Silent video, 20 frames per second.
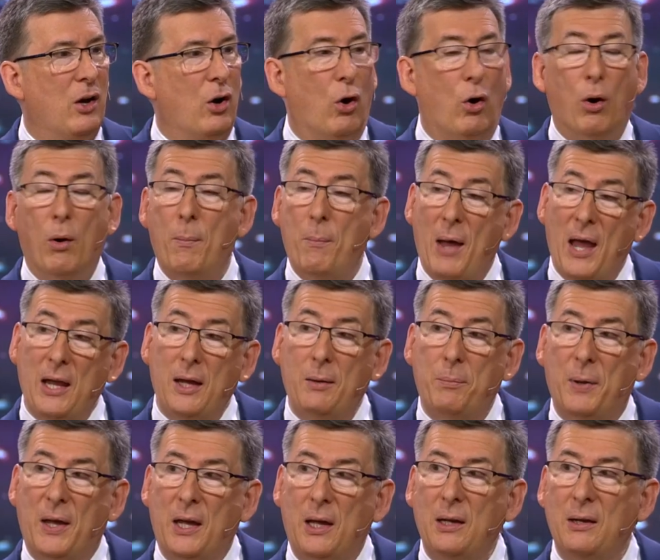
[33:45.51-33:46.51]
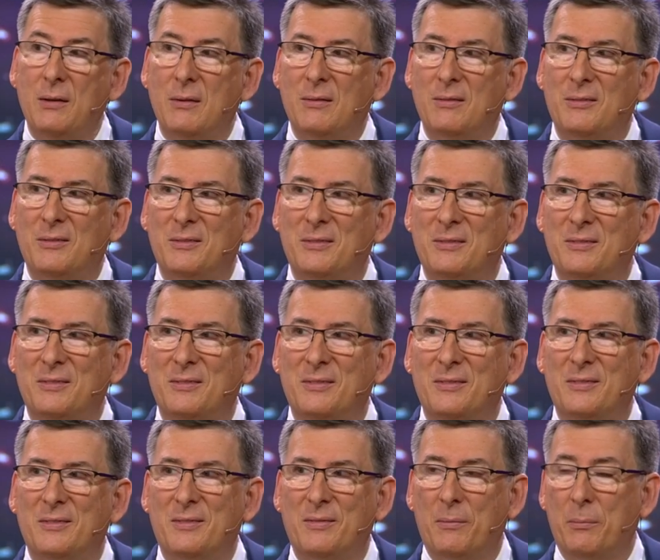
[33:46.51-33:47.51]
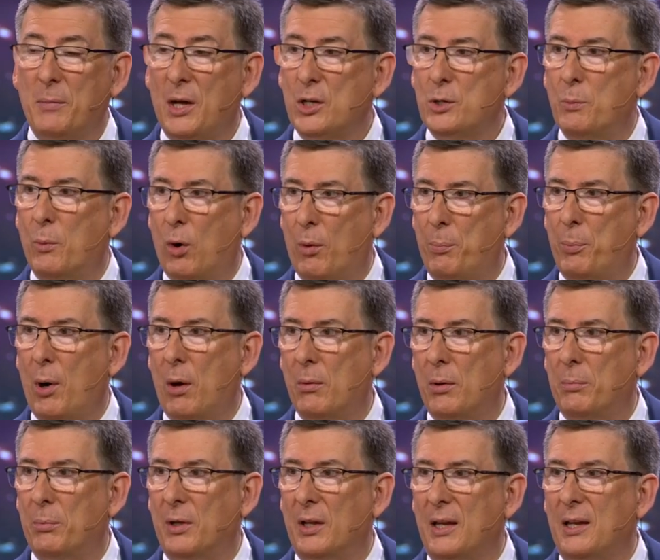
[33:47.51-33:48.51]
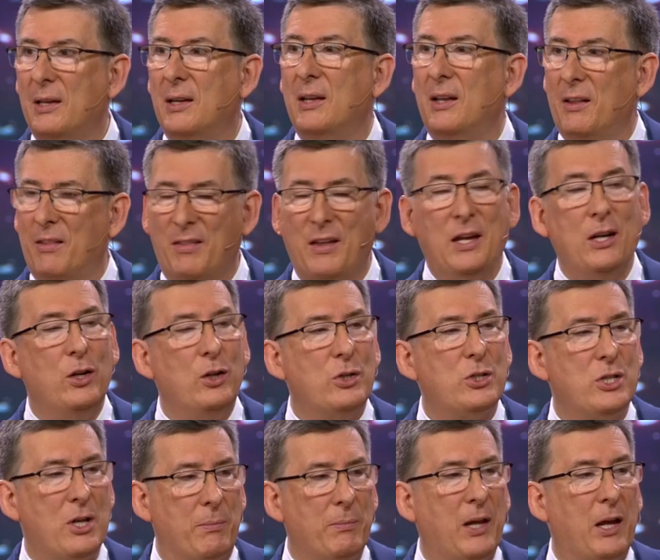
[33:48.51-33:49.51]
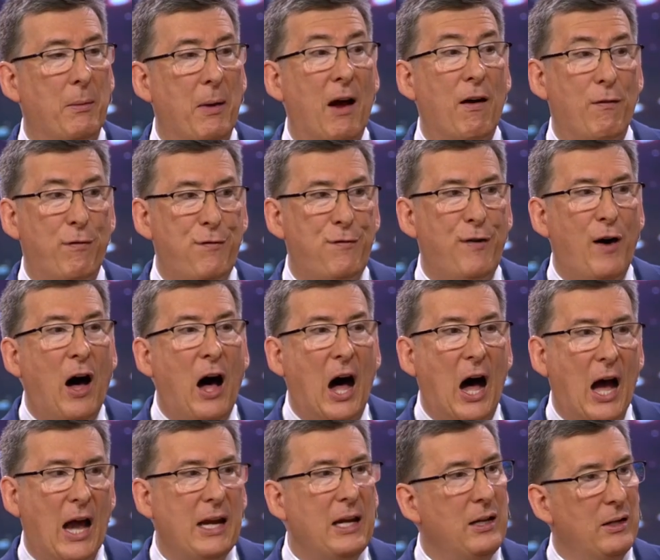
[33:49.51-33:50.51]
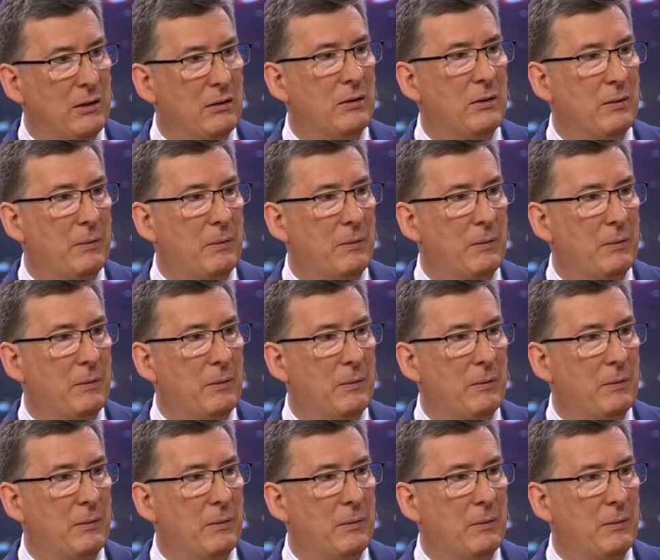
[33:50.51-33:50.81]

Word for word: Or maybe, much more probably, they knew something about phi